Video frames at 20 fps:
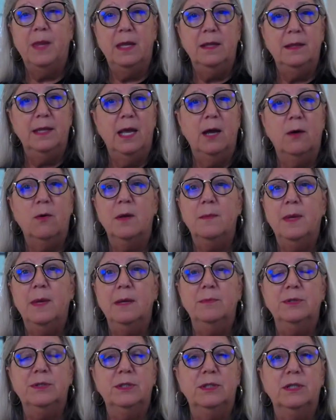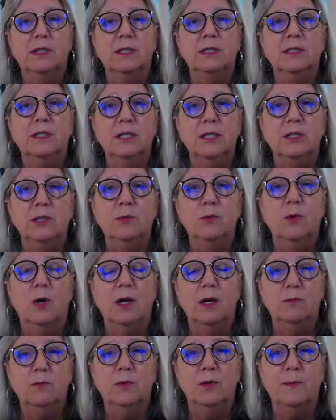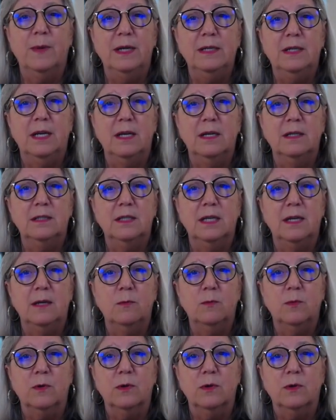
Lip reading: and now I'm able to continue on with my day-to-day